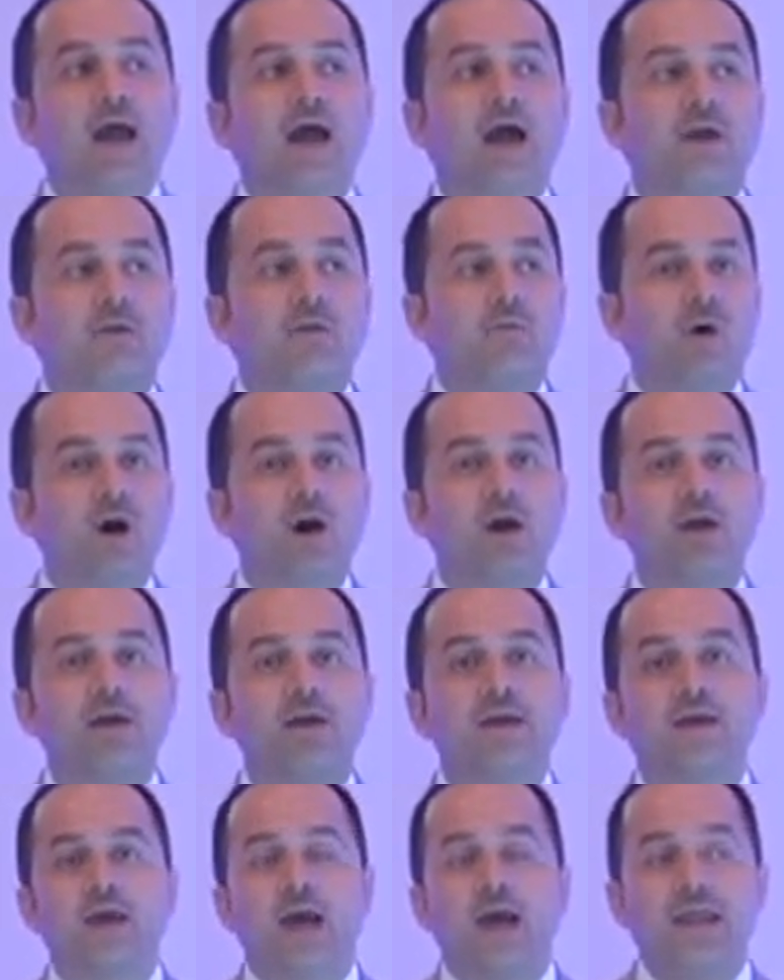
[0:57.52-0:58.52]
and why
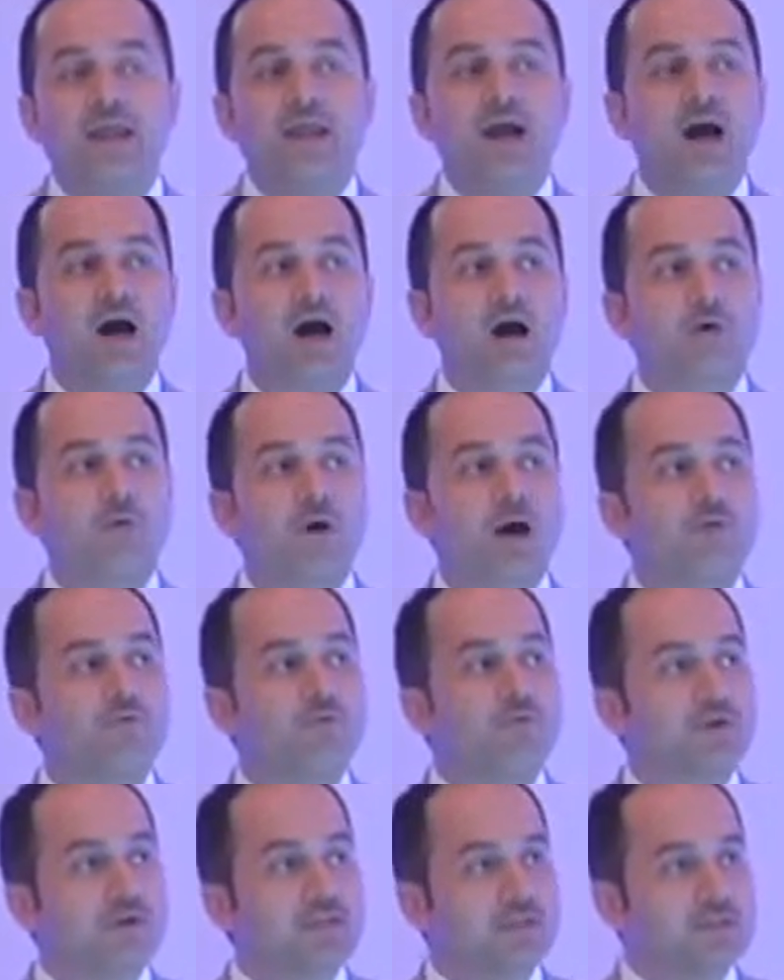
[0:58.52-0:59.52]
and how have
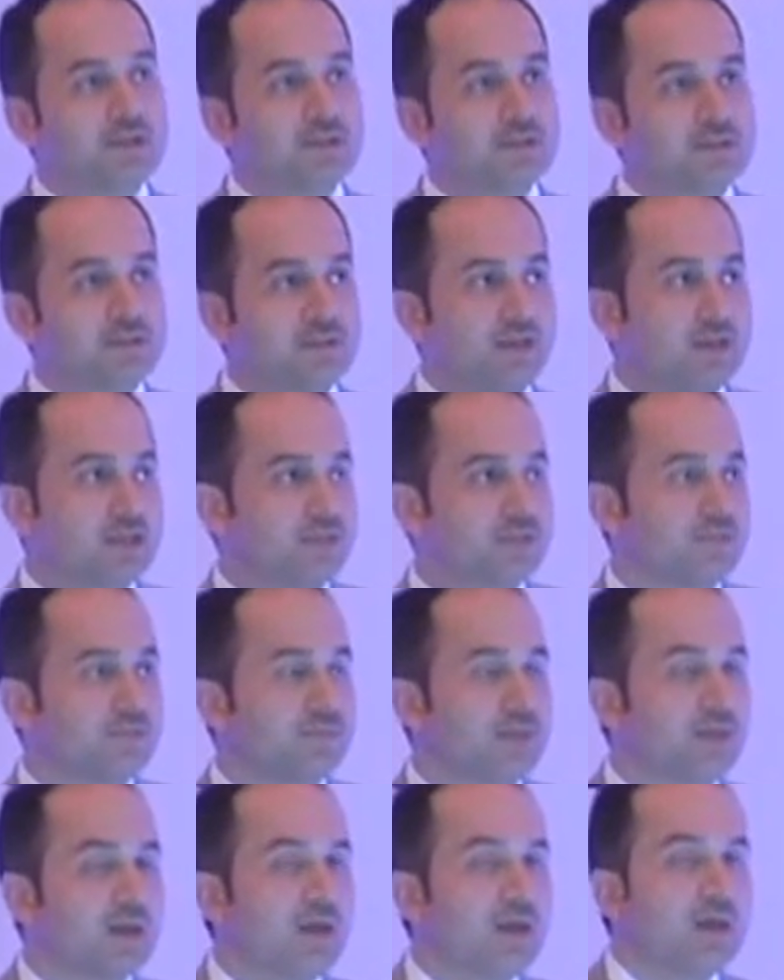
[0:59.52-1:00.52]
we reached that stage.
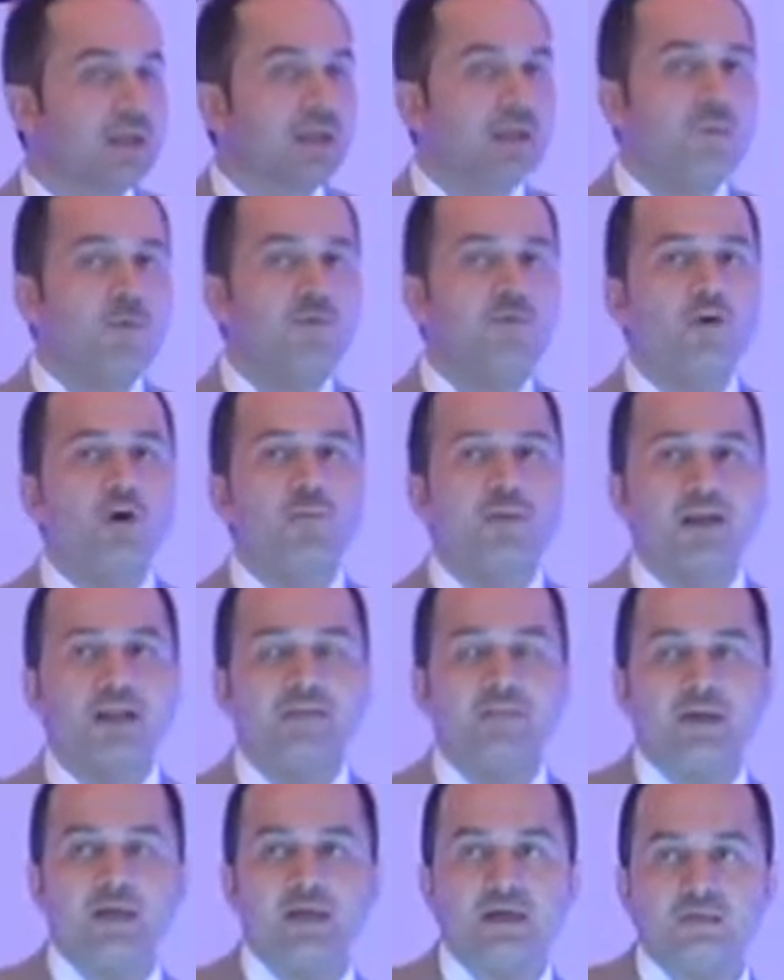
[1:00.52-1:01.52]
Now, before I'm going to
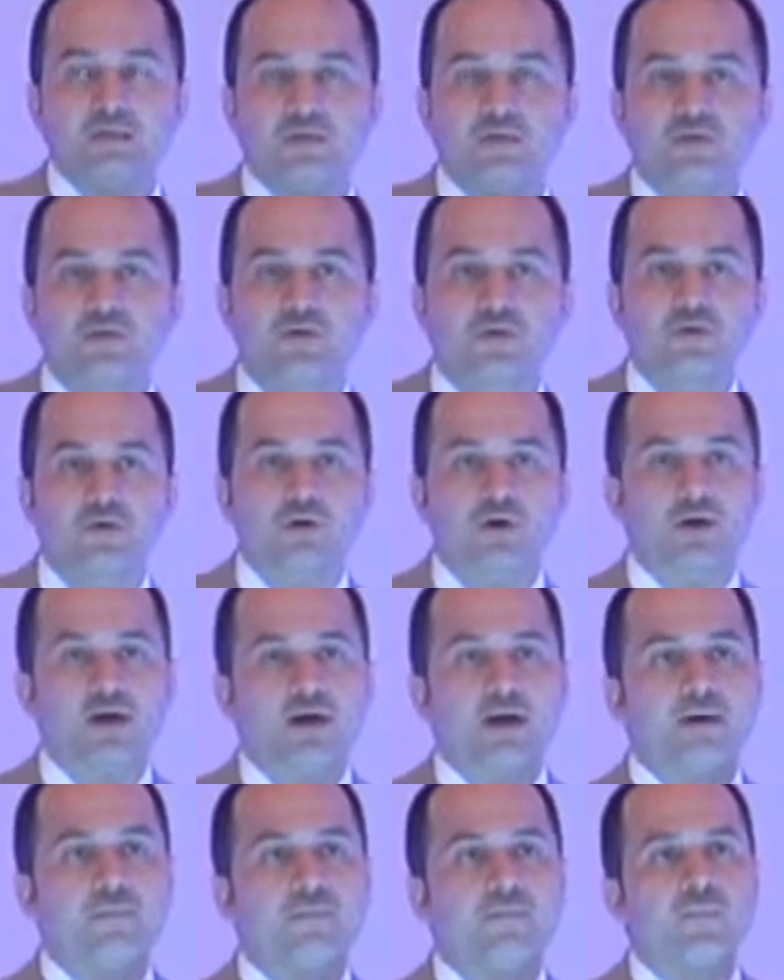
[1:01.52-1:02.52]
begin this talk,
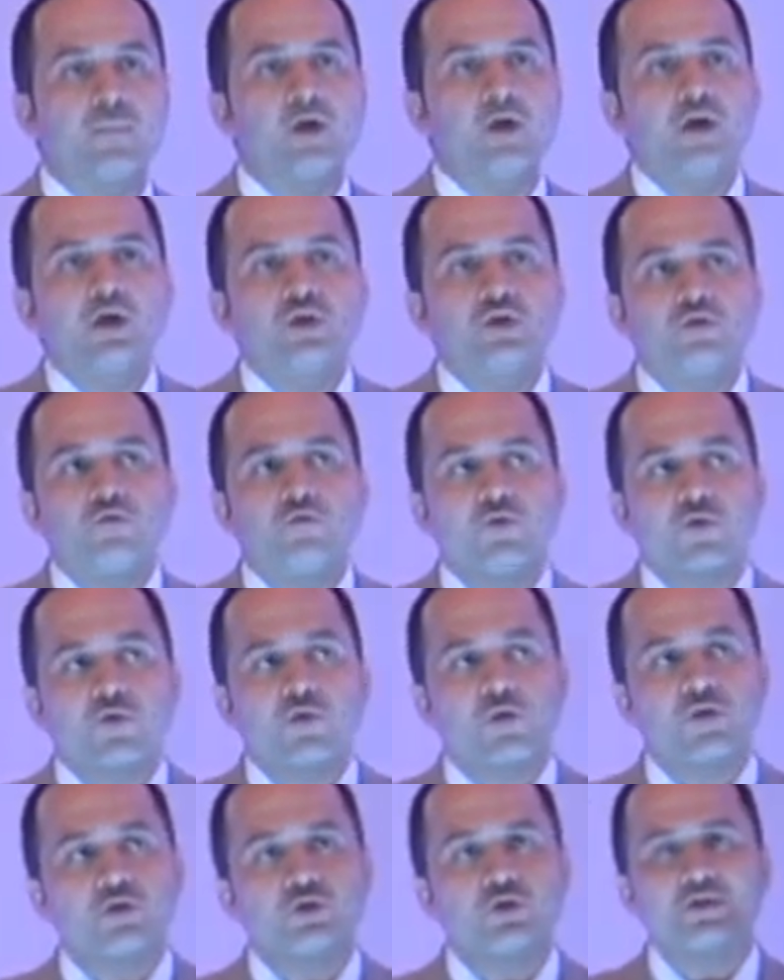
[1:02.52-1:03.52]
um, so for
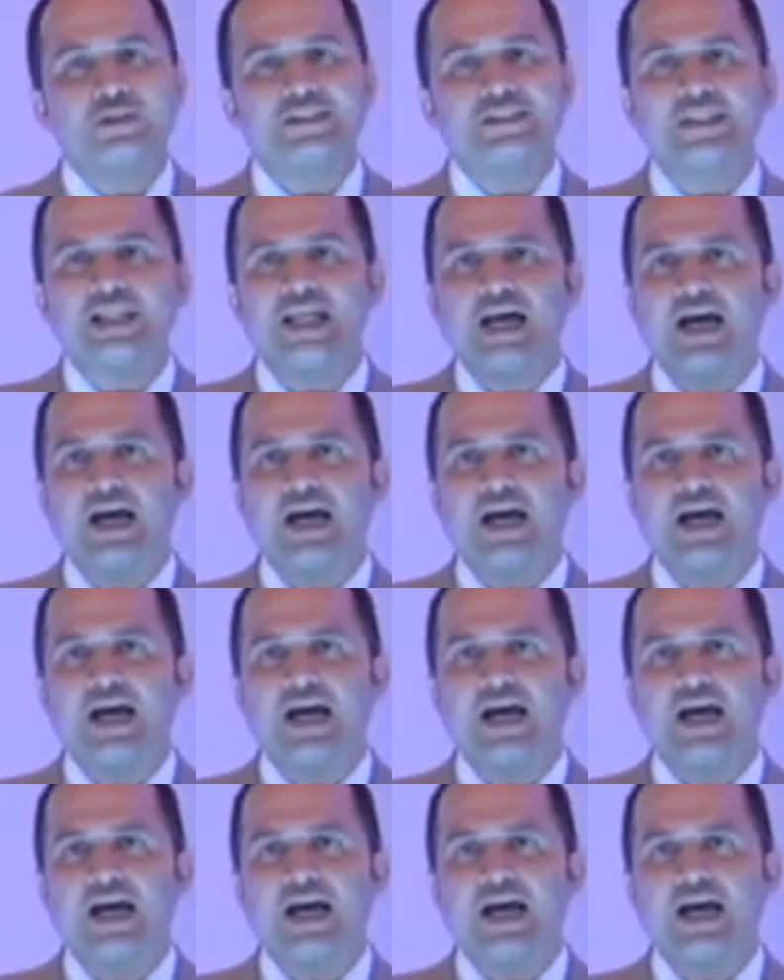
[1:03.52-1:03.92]
those who still